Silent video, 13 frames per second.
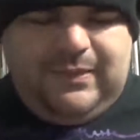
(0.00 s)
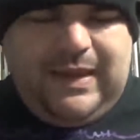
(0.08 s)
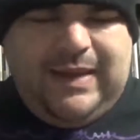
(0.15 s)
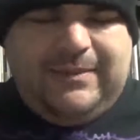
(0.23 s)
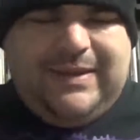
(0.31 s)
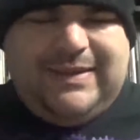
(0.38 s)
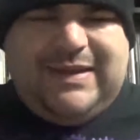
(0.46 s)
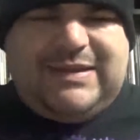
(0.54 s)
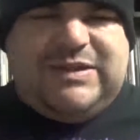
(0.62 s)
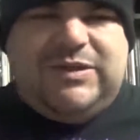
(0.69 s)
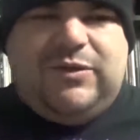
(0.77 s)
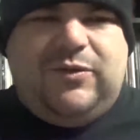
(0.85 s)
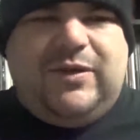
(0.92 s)
I mean,
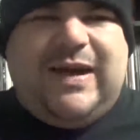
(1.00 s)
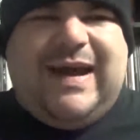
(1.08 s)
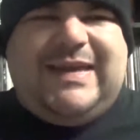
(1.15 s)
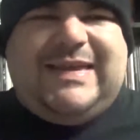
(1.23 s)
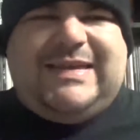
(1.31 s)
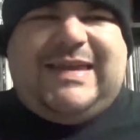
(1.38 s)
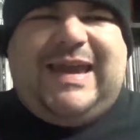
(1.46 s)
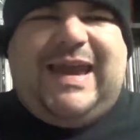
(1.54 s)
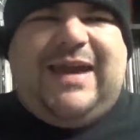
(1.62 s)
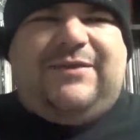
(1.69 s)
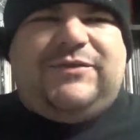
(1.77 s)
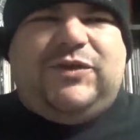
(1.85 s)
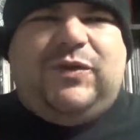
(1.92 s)
this new guy that they
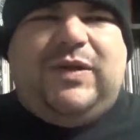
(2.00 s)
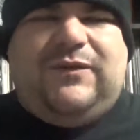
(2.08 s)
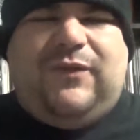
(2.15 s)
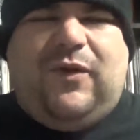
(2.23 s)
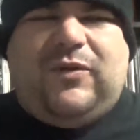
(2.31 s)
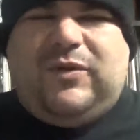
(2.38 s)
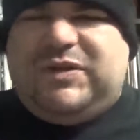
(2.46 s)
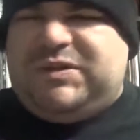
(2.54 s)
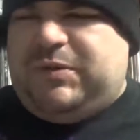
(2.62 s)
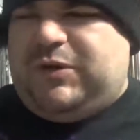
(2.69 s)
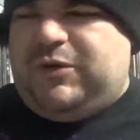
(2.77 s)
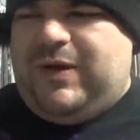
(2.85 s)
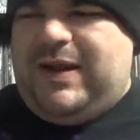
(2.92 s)
have doing vocals
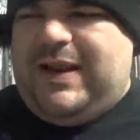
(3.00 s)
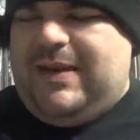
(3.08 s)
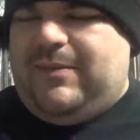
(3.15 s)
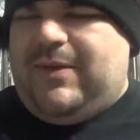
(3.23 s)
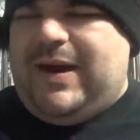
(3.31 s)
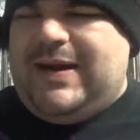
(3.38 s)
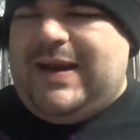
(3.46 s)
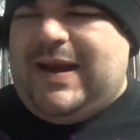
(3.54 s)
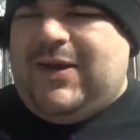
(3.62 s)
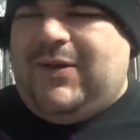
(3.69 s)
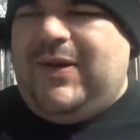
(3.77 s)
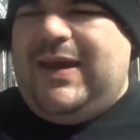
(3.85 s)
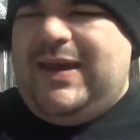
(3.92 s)
for Cranium right
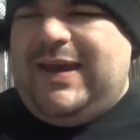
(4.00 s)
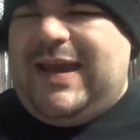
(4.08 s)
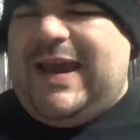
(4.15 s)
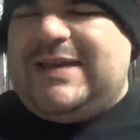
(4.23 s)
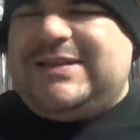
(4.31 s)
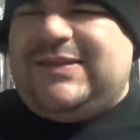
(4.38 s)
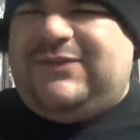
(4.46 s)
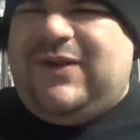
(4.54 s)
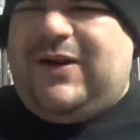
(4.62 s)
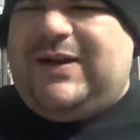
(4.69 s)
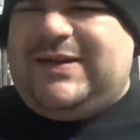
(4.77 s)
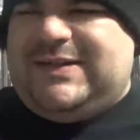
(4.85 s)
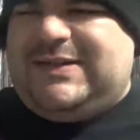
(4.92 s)
now, he has a
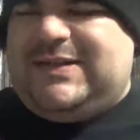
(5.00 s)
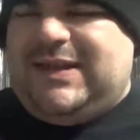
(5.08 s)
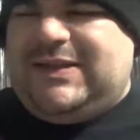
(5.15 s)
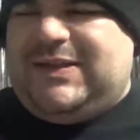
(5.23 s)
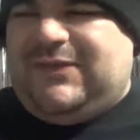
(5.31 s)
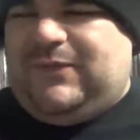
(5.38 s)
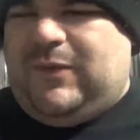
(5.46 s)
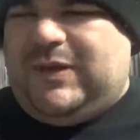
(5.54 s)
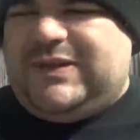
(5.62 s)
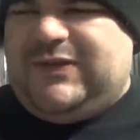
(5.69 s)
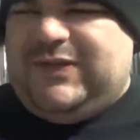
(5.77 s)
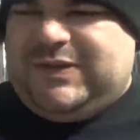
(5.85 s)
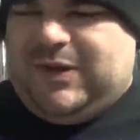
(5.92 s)
very distinctive voice
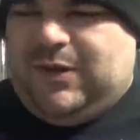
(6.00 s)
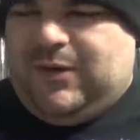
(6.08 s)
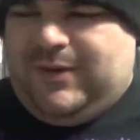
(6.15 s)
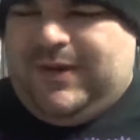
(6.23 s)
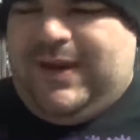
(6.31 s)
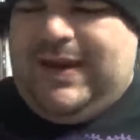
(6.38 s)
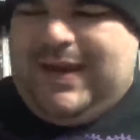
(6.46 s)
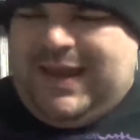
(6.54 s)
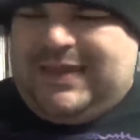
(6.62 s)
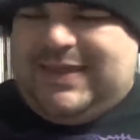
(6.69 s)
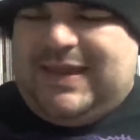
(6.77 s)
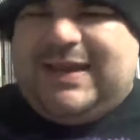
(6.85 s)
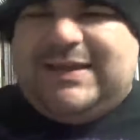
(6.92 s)
of his own, and I
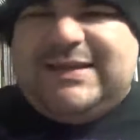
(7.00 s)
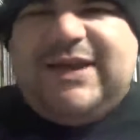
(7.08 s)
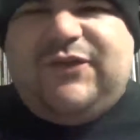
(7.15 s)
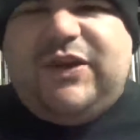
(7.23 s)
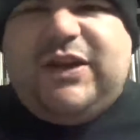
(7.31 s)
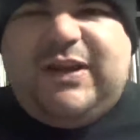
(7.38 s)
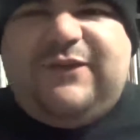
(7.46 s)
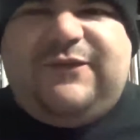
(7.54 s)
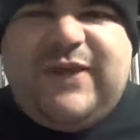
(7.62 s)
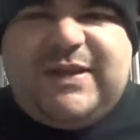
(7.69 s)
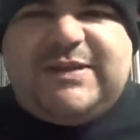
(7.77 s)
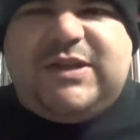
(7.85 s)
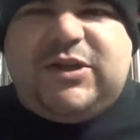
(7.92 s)
think it definitely
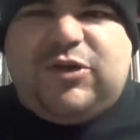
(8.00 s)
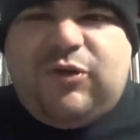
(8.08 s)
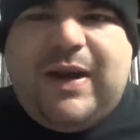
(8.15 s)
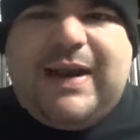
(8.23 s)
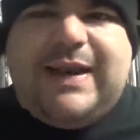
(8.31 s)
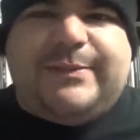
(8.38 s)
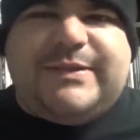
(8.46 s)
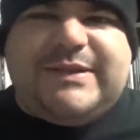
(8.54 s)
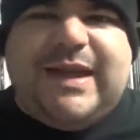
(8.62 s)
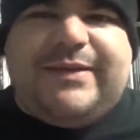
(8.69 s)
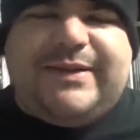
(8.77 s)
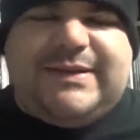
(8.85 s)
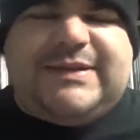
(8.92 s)
fits the Cranium
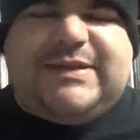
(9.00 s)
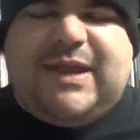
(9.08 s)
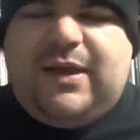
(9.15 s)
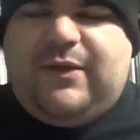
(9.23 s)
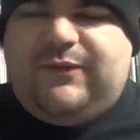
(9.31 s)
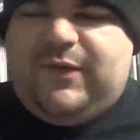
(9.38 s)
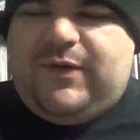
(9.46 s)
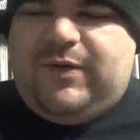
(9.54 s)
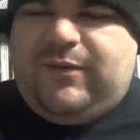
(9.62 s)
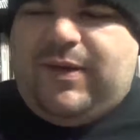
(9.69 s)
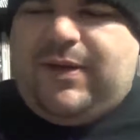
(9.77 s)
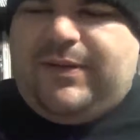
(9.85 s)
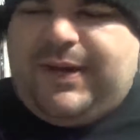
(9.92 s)
sound and style very
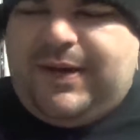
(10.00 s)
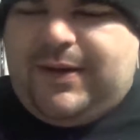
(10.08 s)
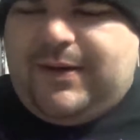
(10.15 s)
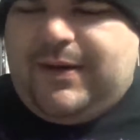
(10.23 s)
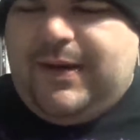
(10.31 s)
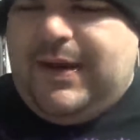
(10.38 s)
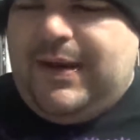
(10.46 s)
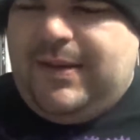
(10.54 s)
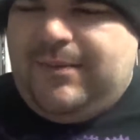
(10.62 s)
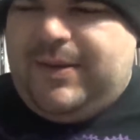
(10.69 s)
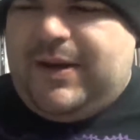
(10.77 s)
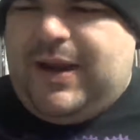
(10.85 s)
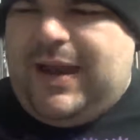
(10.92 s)
well here.
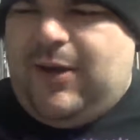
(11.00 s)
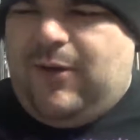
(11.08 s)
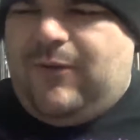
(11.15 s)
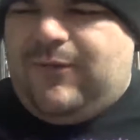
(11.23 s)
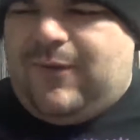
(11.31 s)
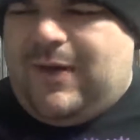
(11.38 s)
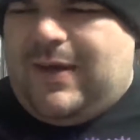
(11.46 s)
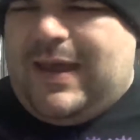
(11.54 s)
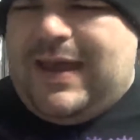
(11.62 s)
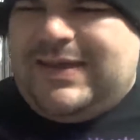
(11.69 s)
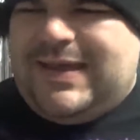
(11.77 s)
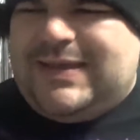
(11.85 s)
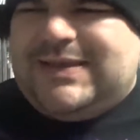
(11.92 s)
But overall,
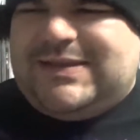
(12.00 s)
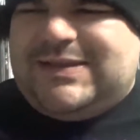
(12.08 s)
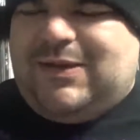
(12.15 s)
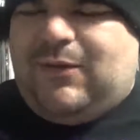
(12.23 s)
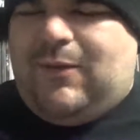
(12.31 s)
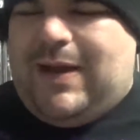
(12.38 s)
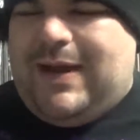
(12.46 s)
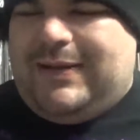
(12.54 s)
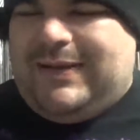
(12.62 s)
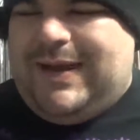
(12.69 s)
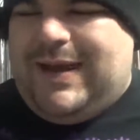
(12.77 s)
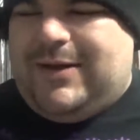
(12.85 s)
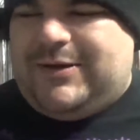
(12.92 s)
I think this is a
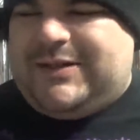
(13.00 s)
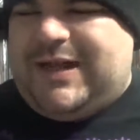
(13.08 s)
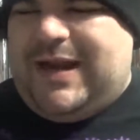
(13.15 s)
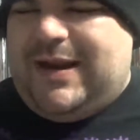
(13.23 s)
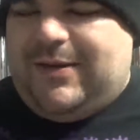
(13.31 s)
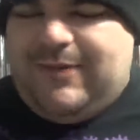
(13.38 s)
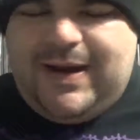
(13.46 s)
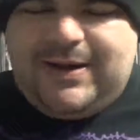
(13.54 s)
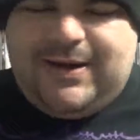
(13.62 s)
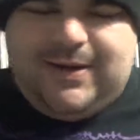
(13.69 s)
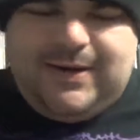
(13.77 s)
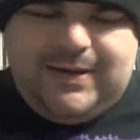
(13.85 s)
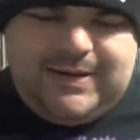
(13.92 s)
wildly entertaining
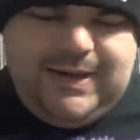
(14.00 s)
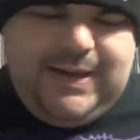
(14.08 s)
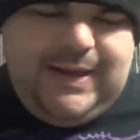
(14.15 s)
record.